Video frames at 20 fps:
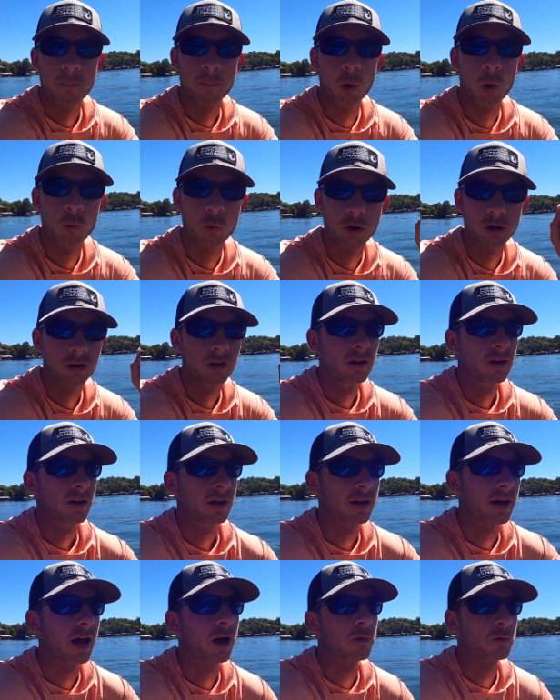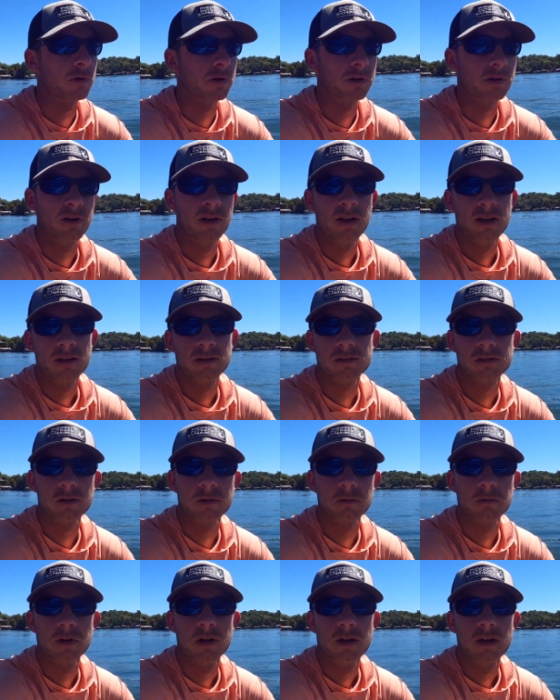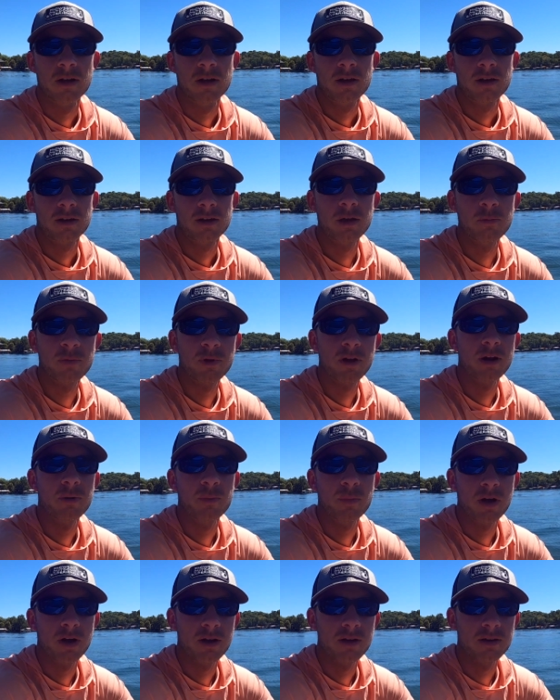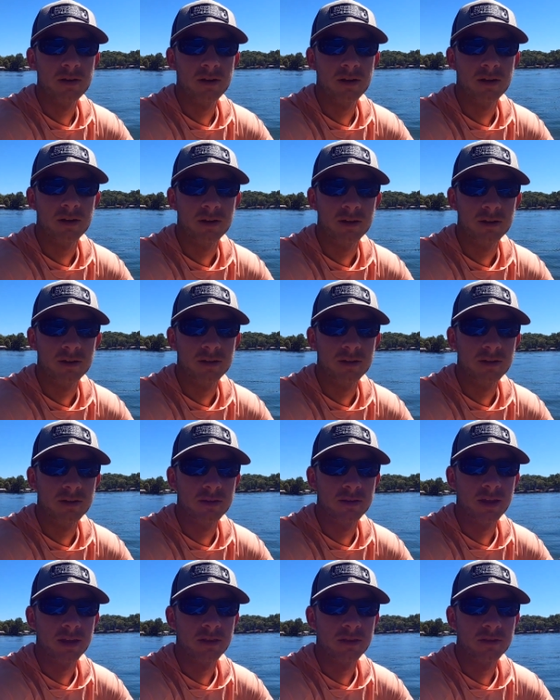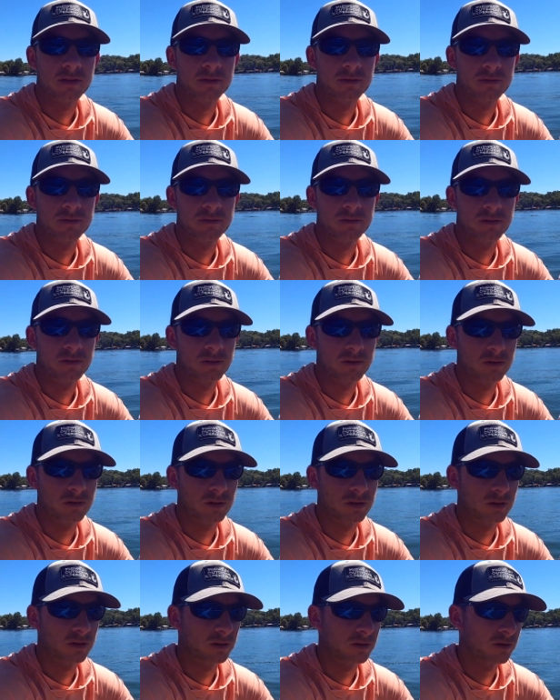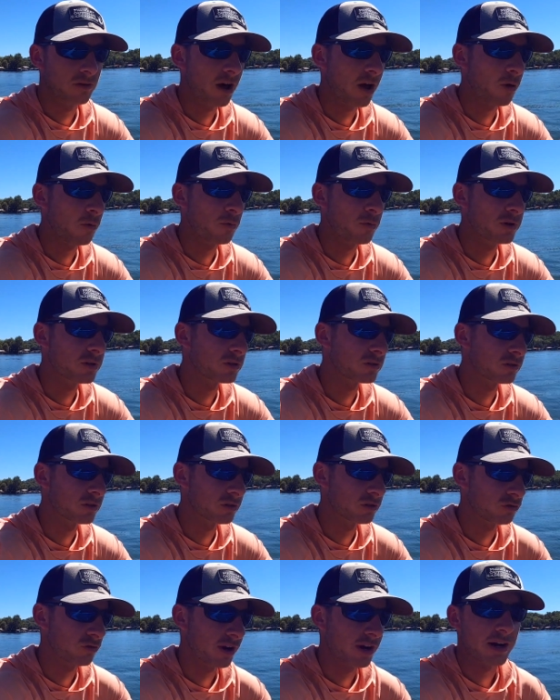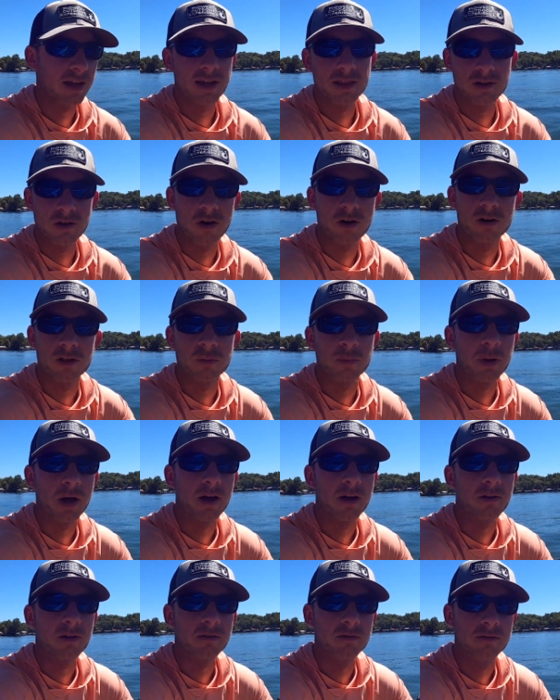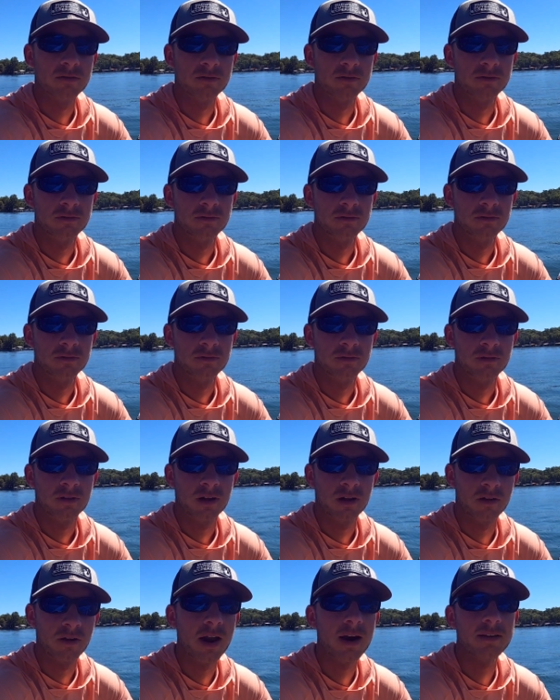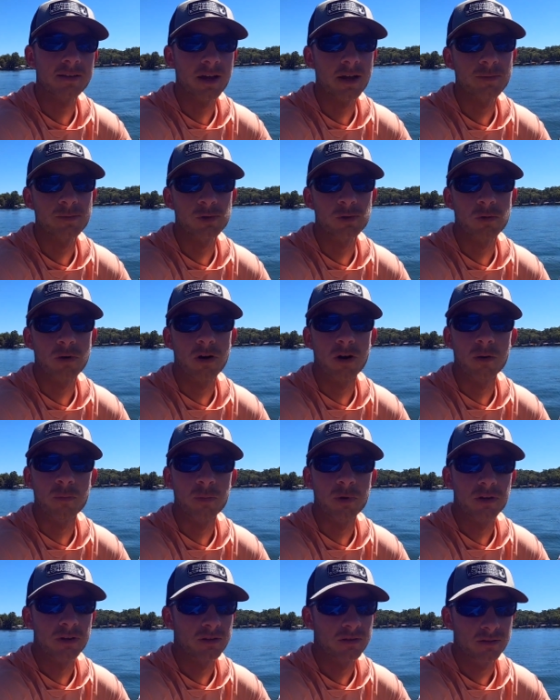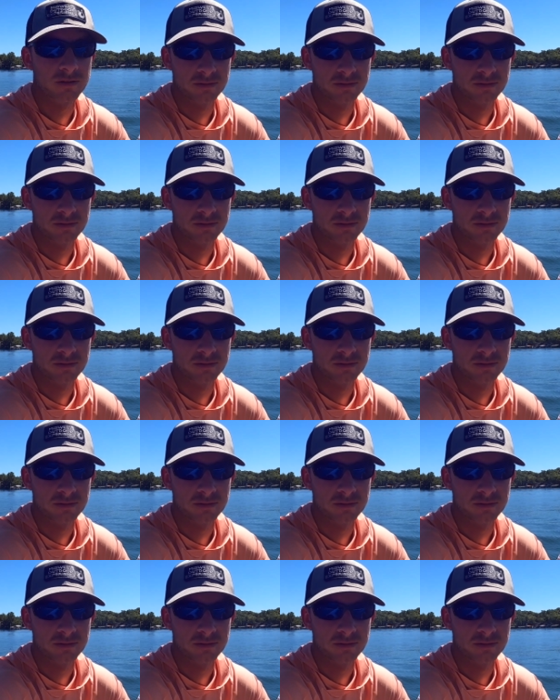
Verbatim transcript: bonk, got one. So keep that in mind, that you're not always just trying to hit the heart of the pile. A lot of times you are, but